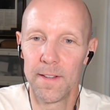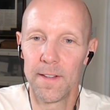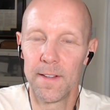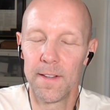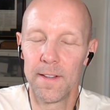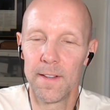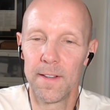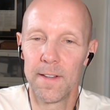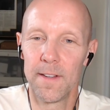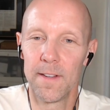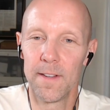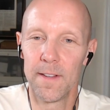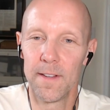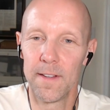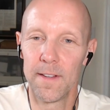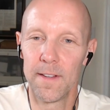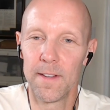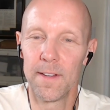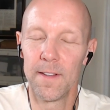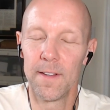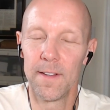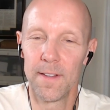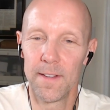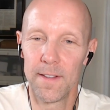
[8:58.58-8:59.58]

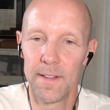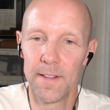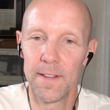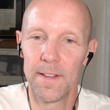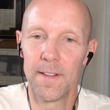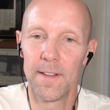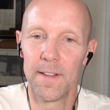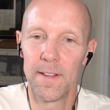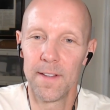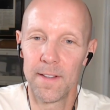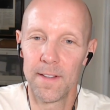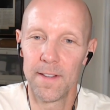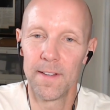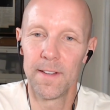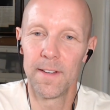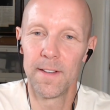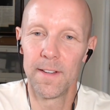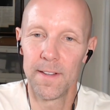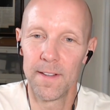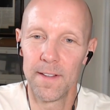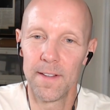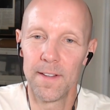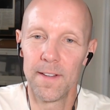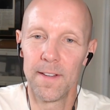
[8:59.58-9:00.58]

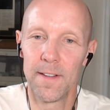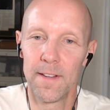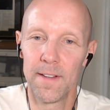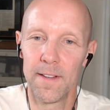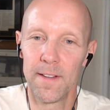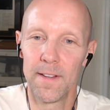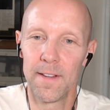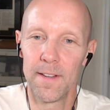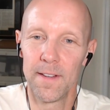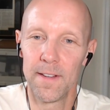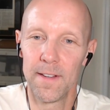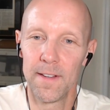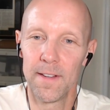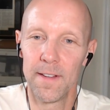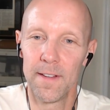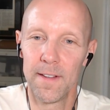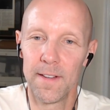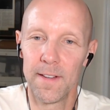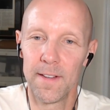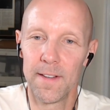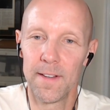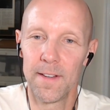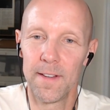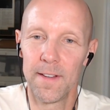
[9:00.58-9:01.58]

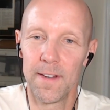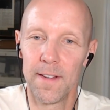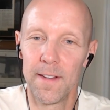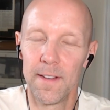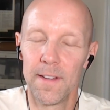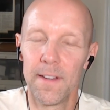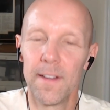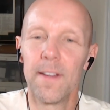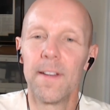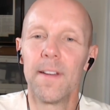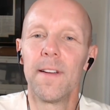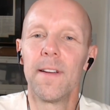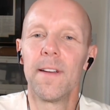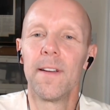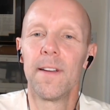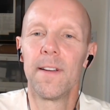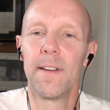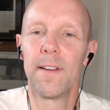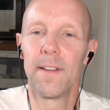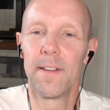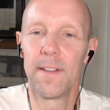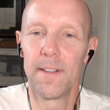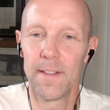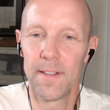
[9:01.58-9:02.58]

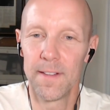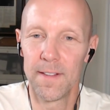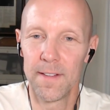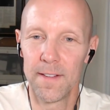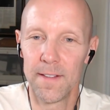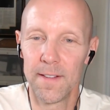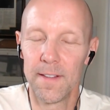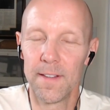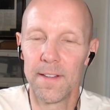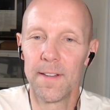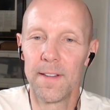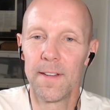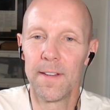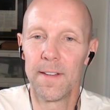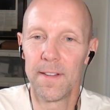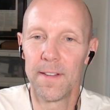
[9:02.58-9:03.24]
[no speech]